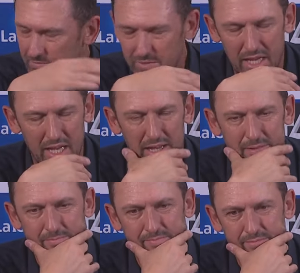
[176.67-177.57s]

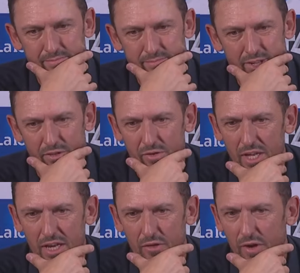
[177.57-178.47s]
Thought he
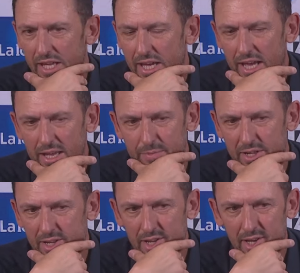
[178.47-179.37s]
had a great game.
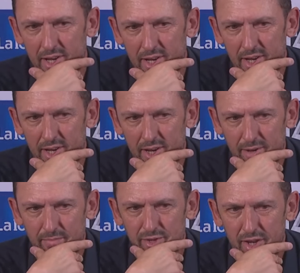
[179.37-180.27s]
And
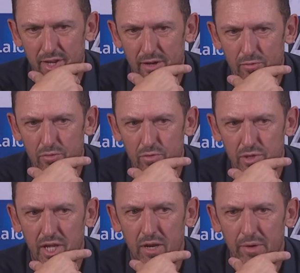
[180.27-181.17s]
we'll
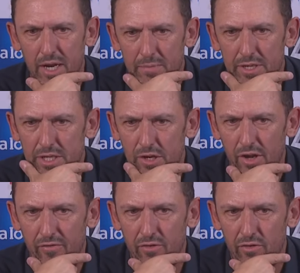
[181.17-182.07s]
celebrate a bit
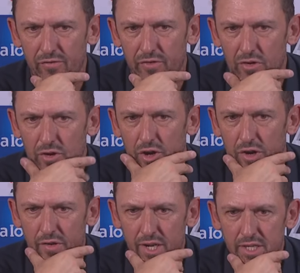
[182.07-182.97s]
tonight for
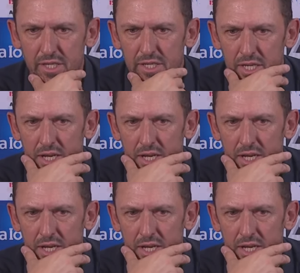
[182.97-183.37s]
Connor and his...